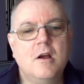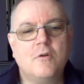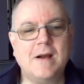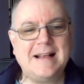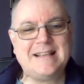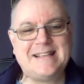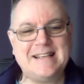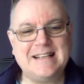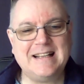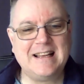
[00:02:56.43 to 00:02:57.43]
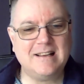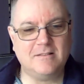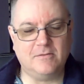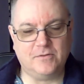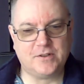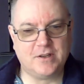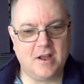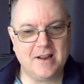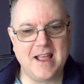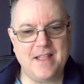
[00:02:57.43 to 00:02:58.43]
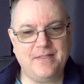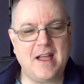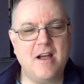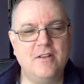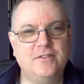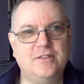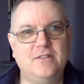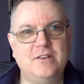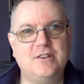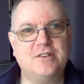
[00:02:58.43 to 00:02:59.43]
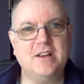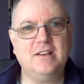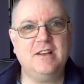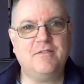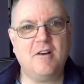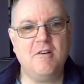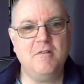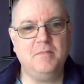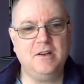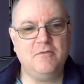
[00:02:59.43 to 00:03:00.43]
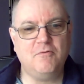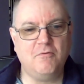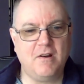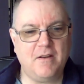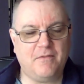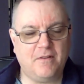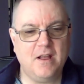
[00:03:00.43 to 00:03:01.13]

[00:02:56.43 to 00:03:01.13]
Rats and Clowns. Again, that distinctive opening riff